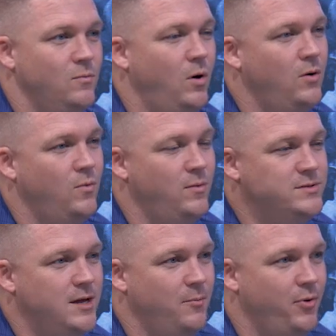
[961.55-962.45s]
What
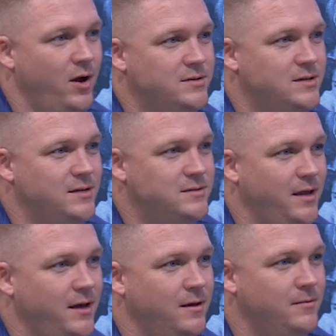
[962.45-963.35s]
was that process
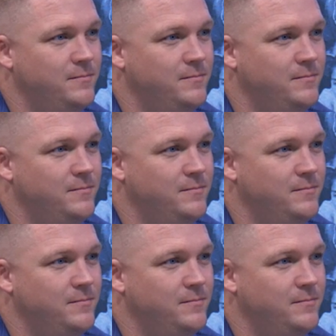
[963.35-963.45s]
like?